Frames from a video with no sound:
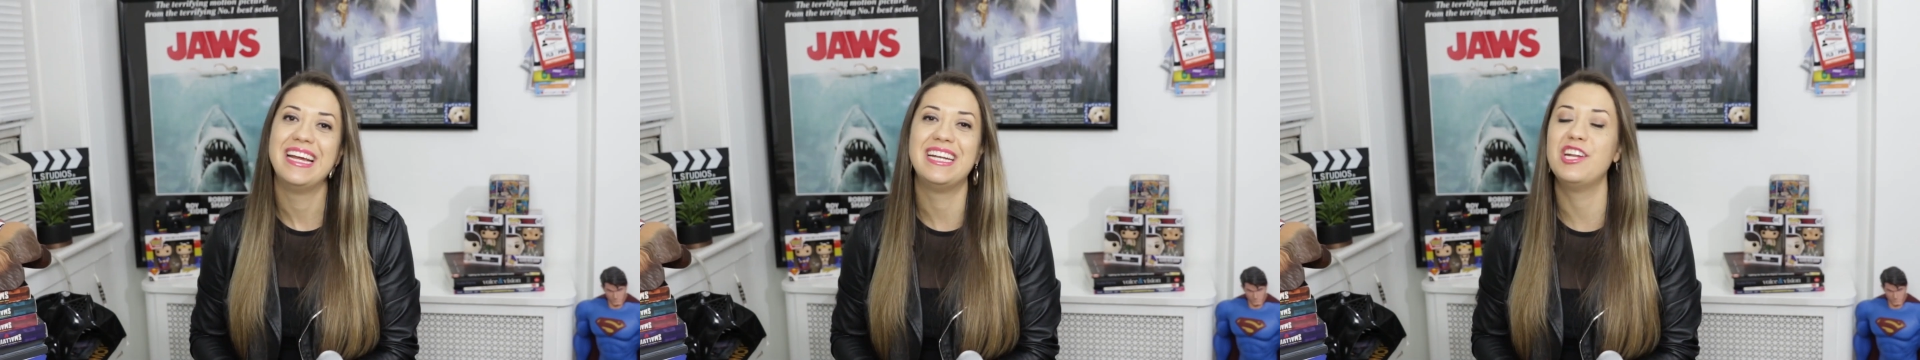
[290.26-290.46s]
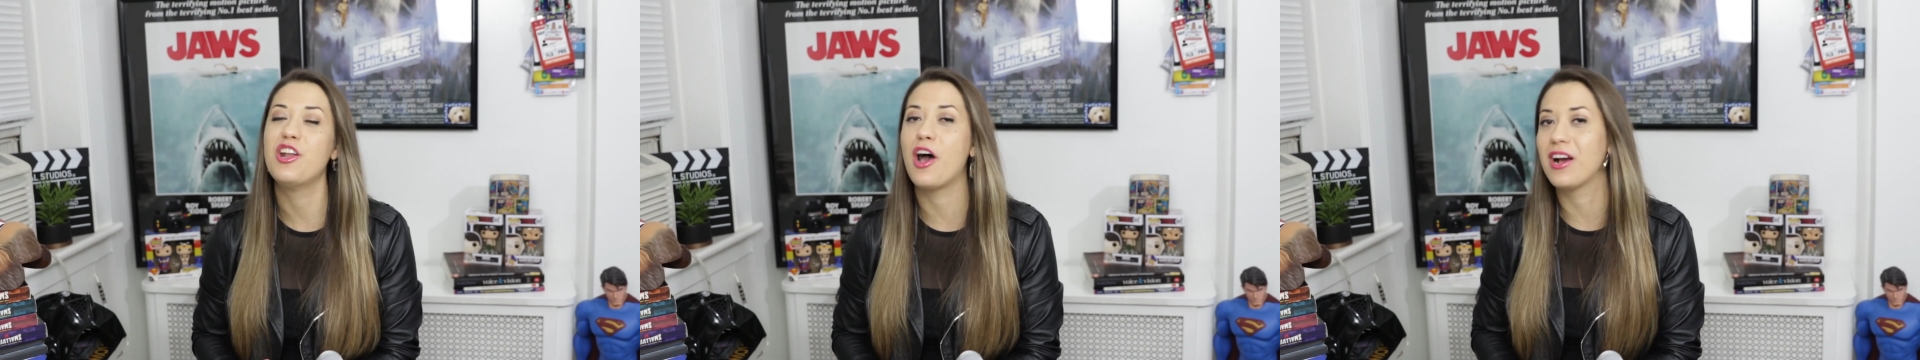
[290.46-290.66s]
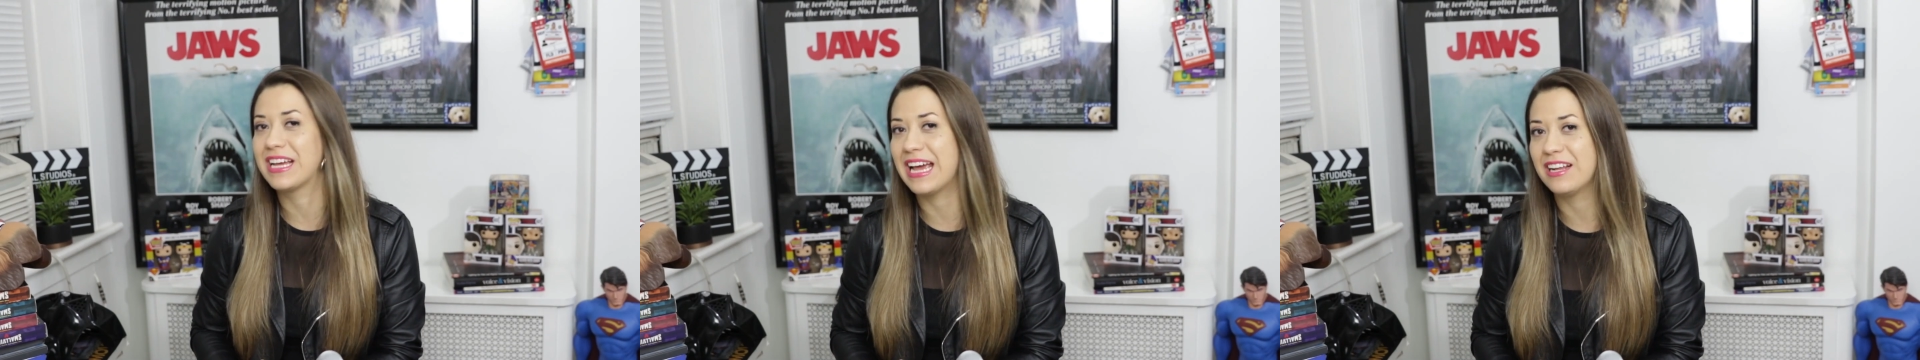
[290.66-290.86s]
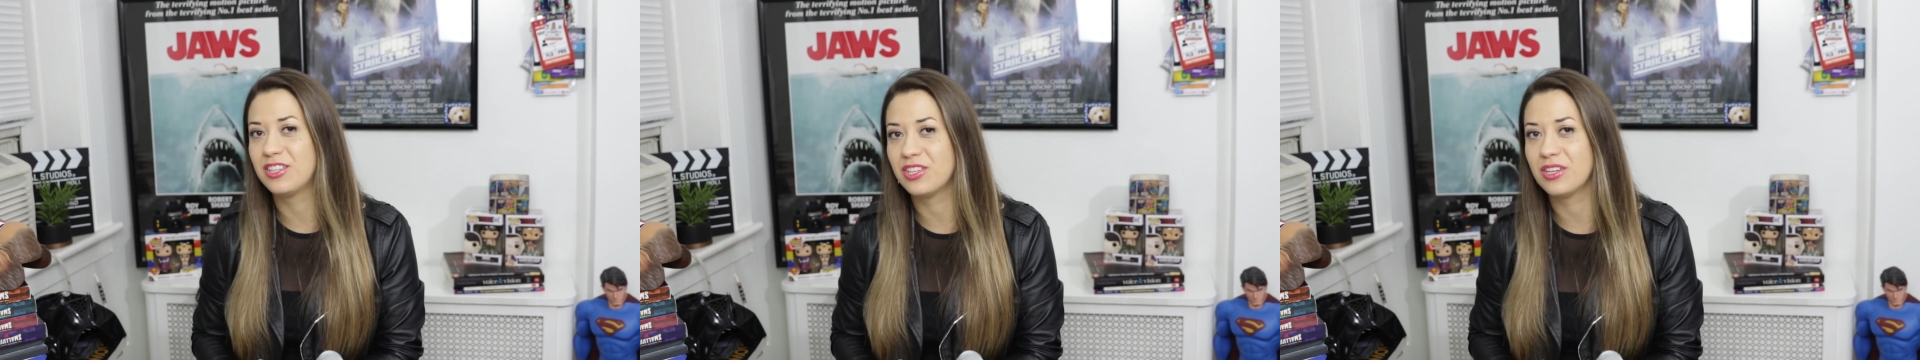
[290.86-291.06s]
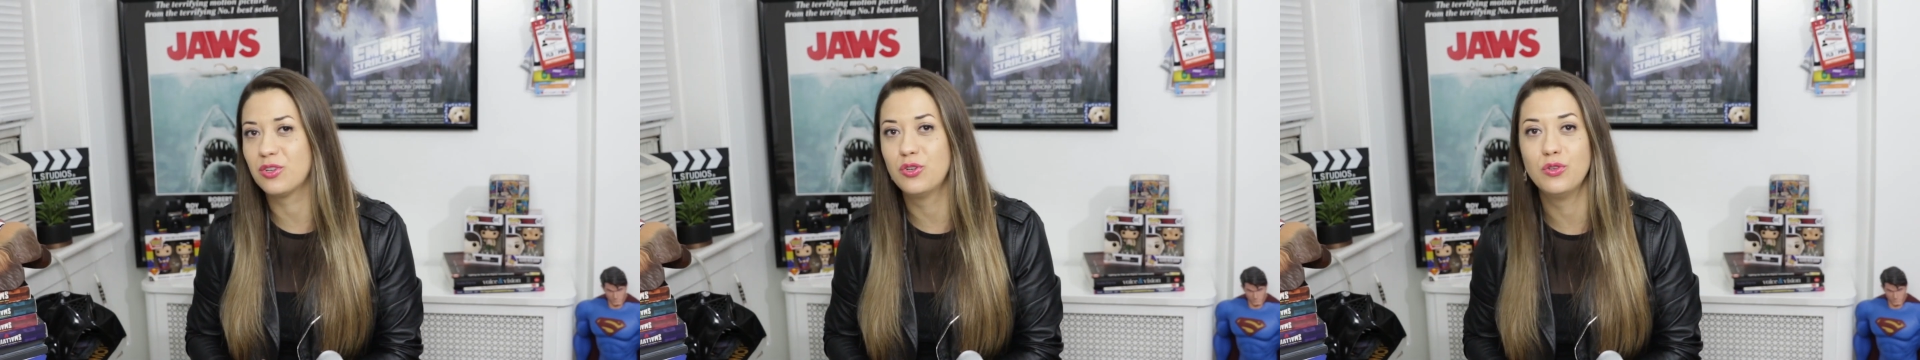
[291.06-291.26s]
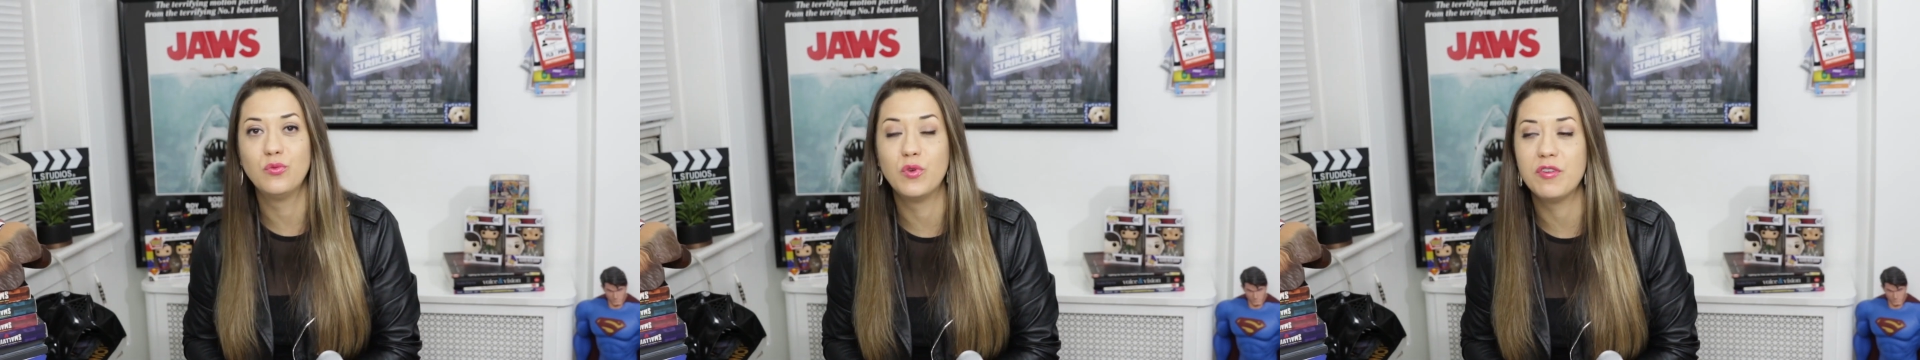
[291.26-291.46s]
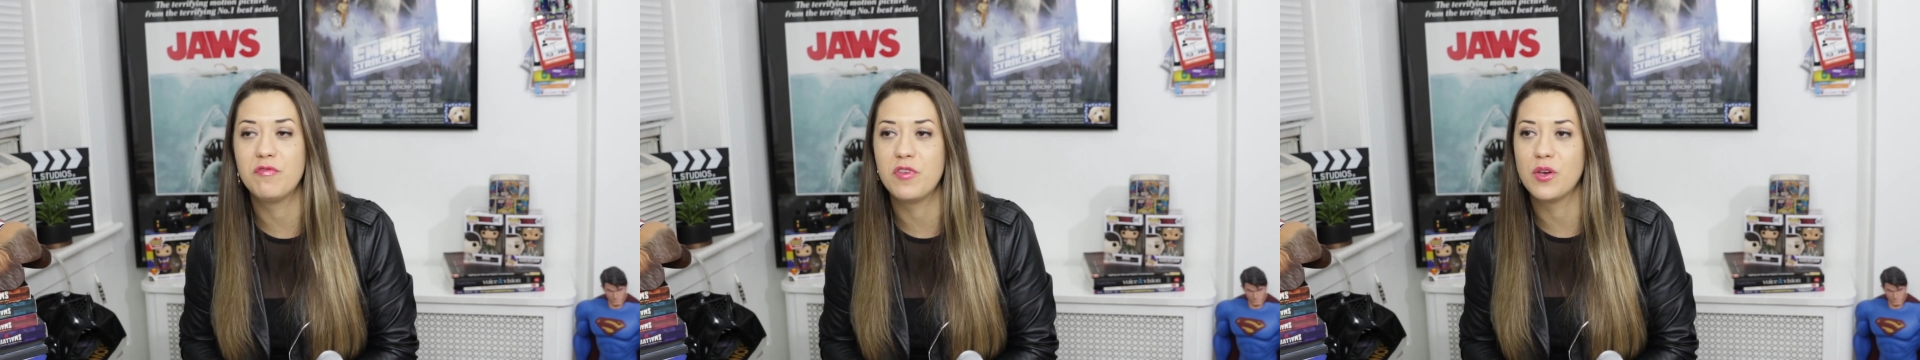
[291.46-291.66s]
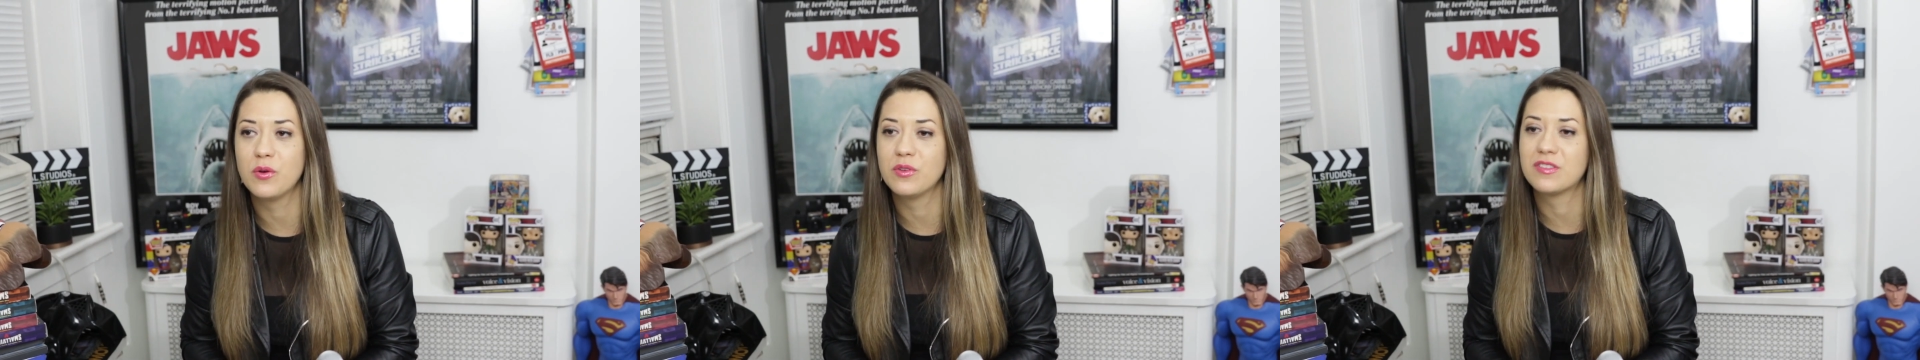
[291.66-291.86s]
did not get good
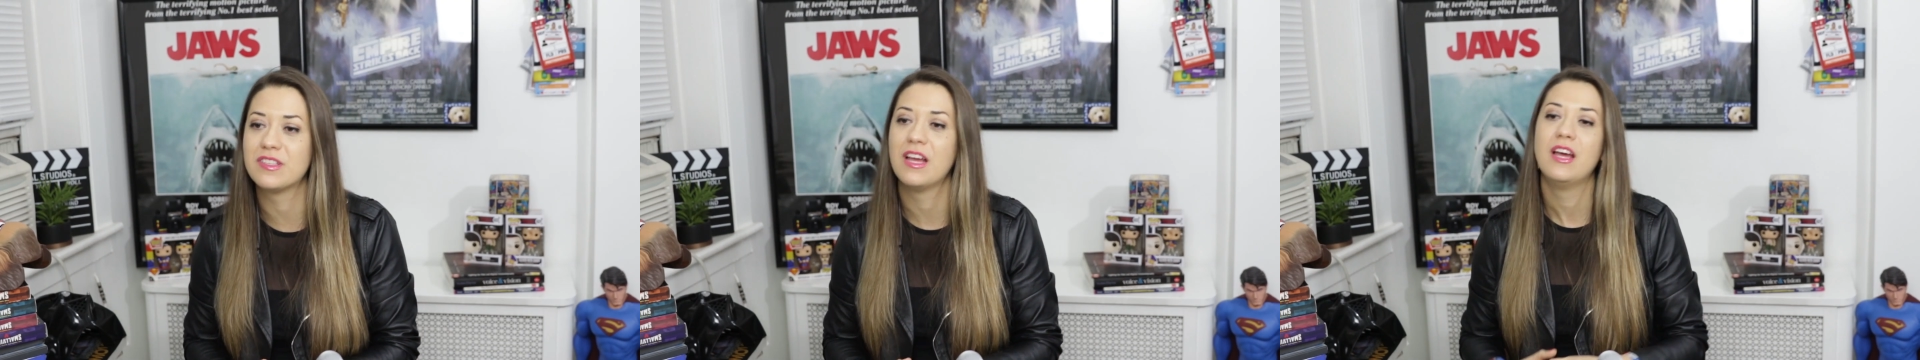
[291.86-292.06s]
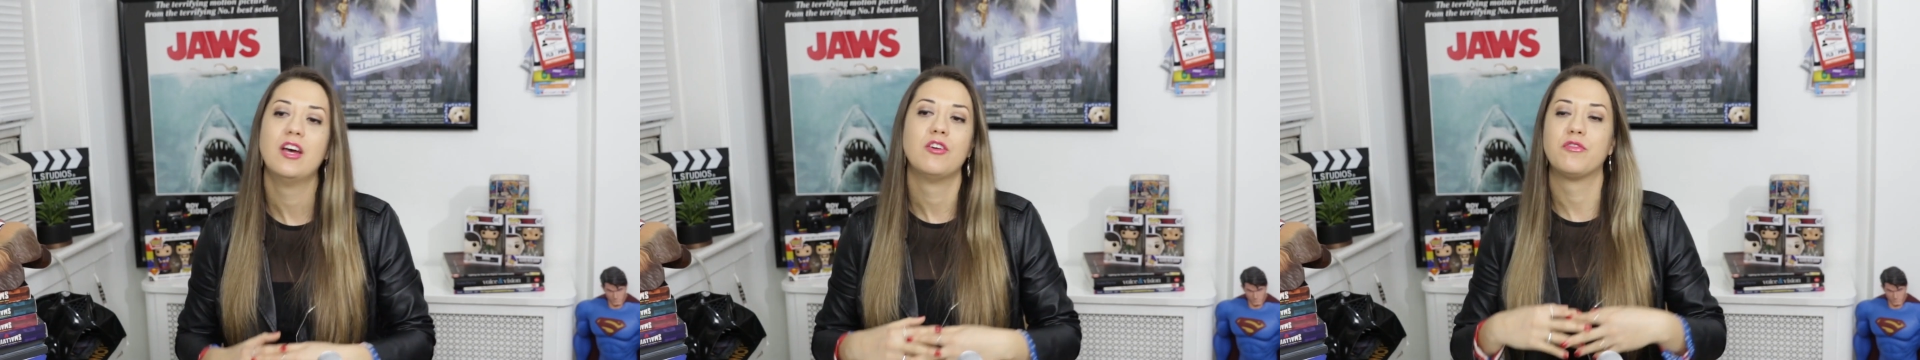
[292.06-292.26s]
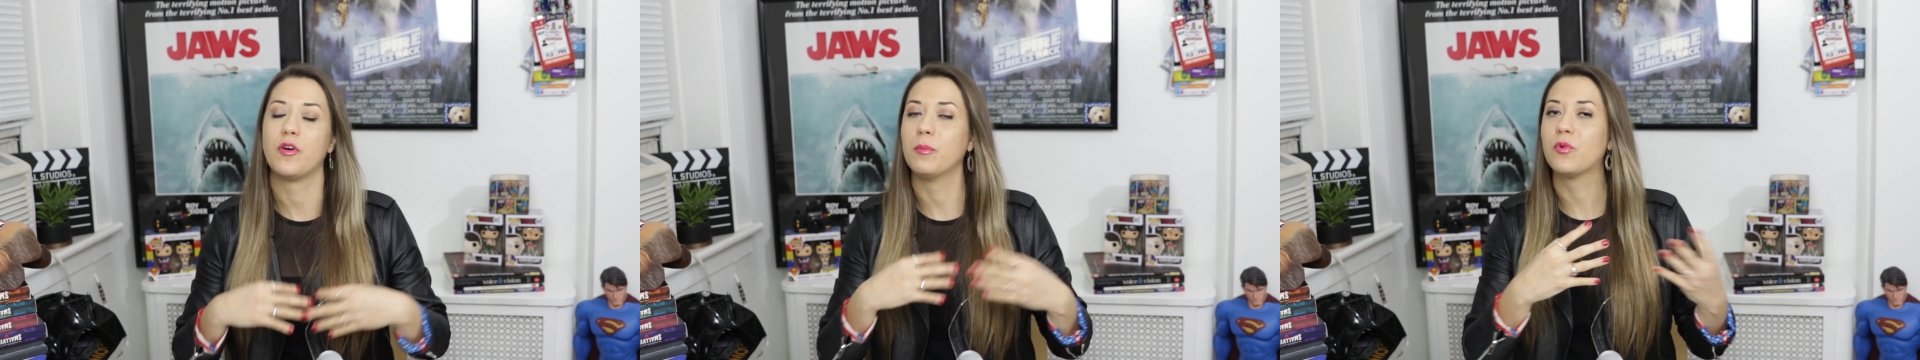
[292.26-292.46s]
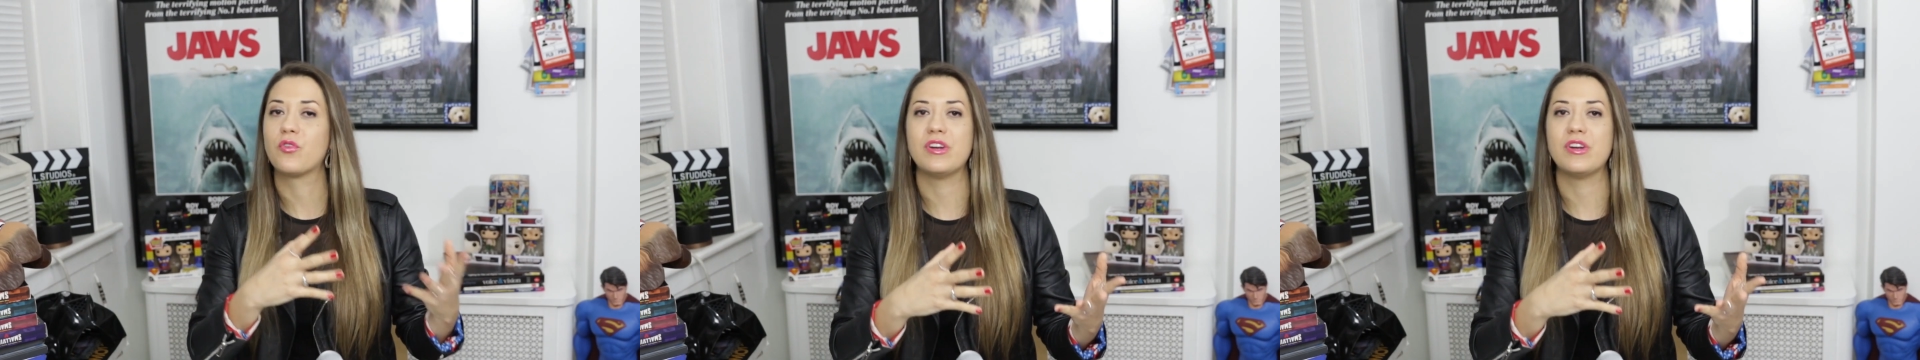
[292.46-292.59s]
reviews from